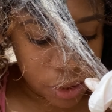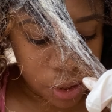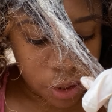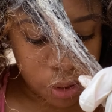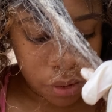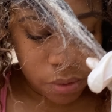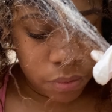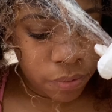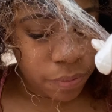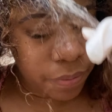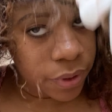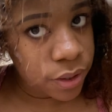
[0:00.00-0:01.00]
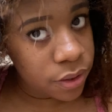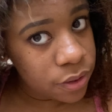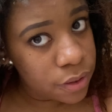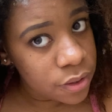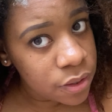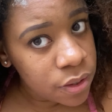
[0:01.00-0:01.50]
a little,
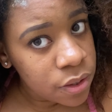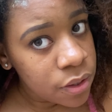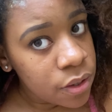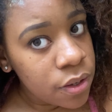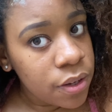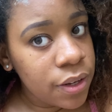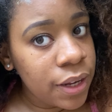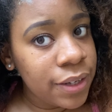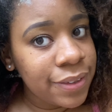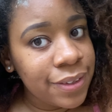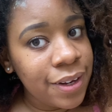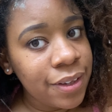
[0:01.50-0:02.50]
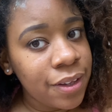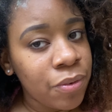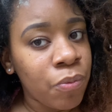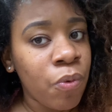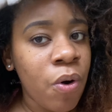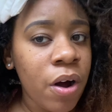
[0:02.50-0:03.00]
but that is
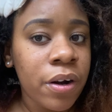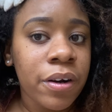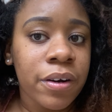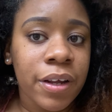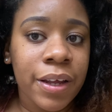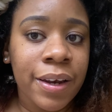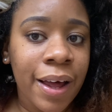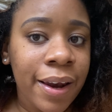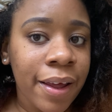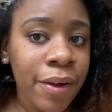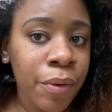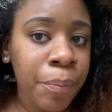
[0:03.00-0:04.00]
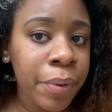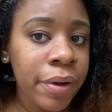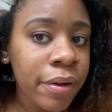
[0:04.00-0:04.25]
nothing water cannot help.